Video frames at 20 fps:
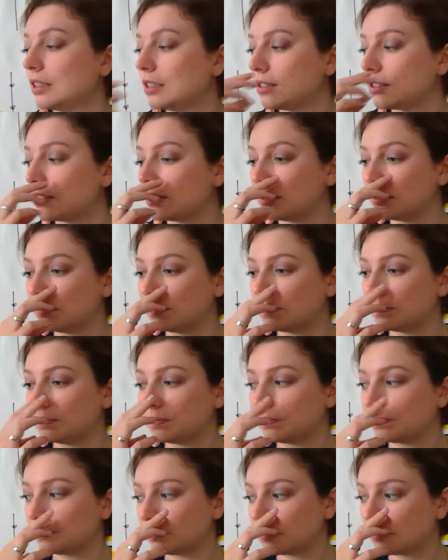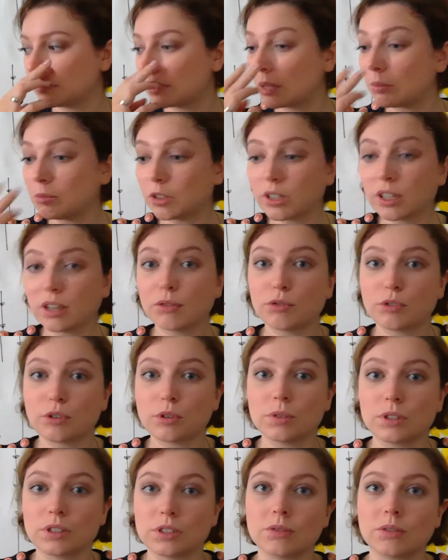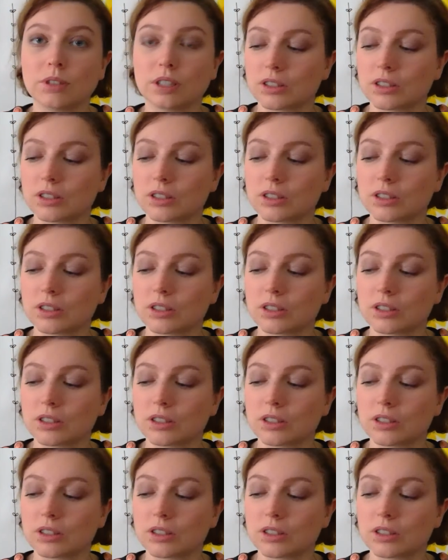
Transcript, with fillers: It's I'm looking forward to